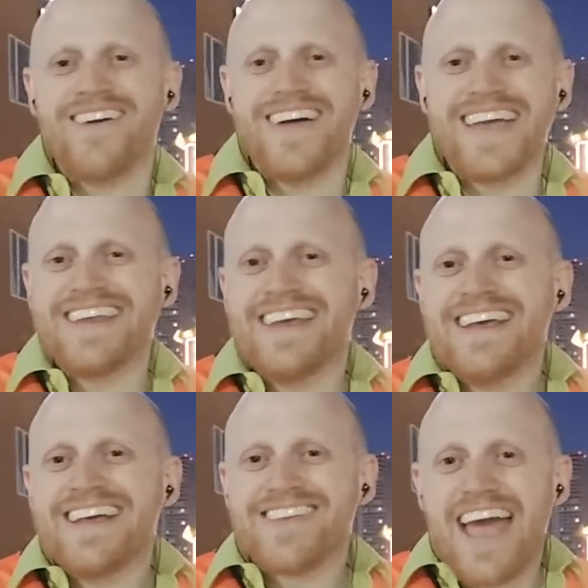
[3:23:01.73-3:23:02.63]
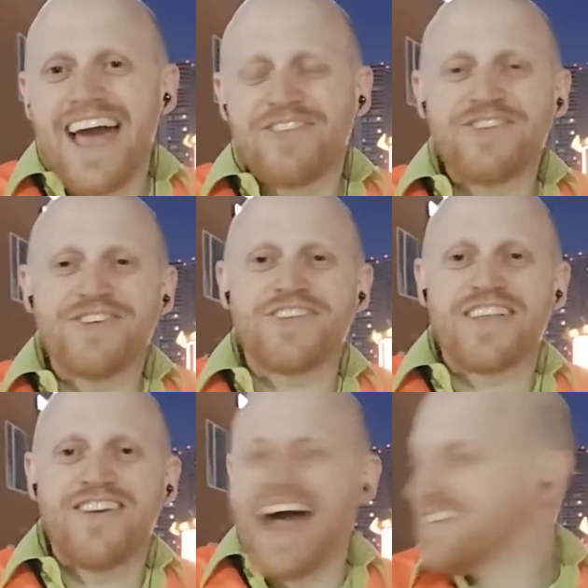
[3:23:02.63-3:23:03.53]
lane. So I have to just at
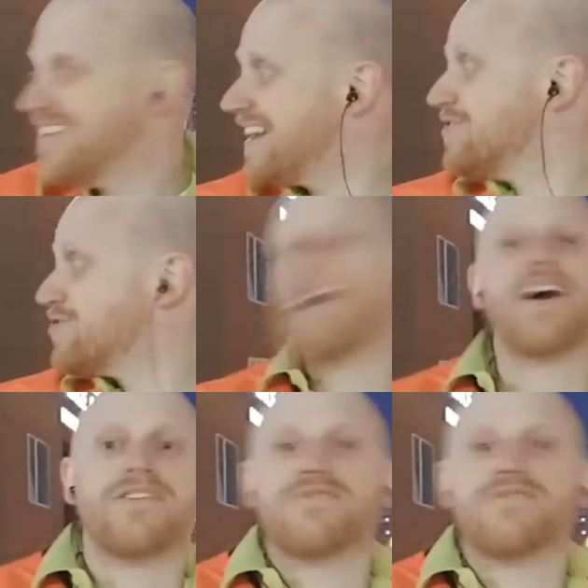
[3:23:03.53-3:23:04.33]
the last second dart